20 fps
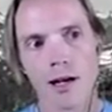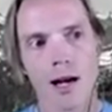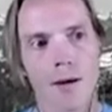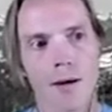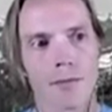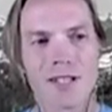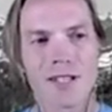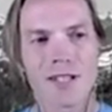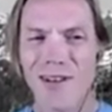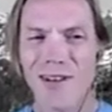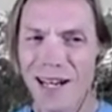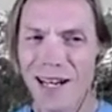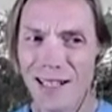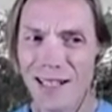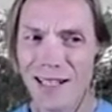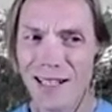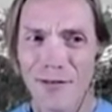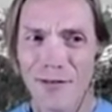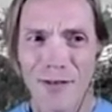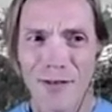
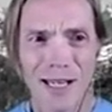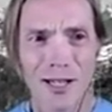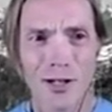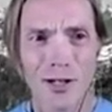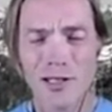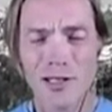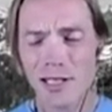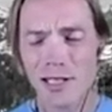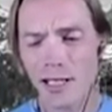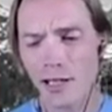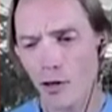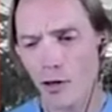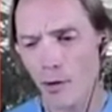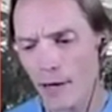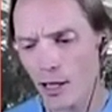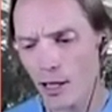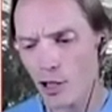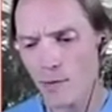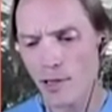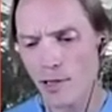Defining good secret
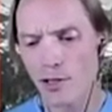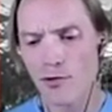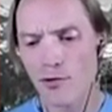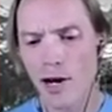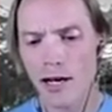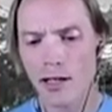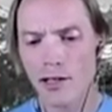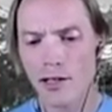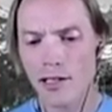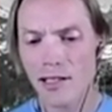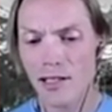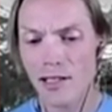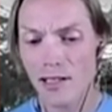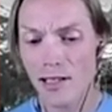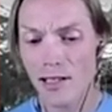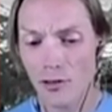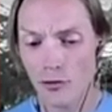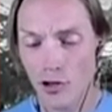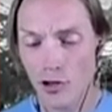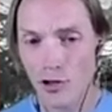management
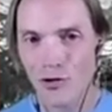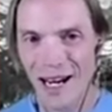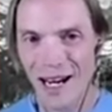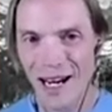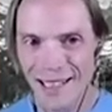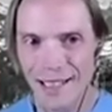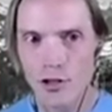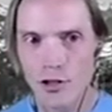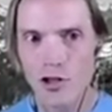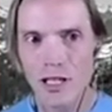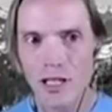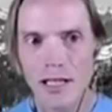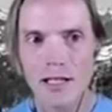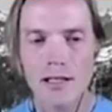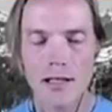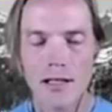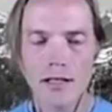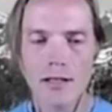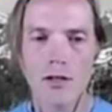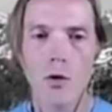strategies
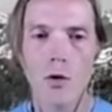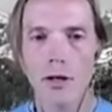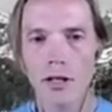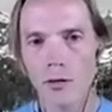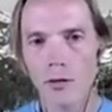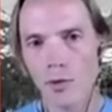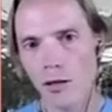is going to be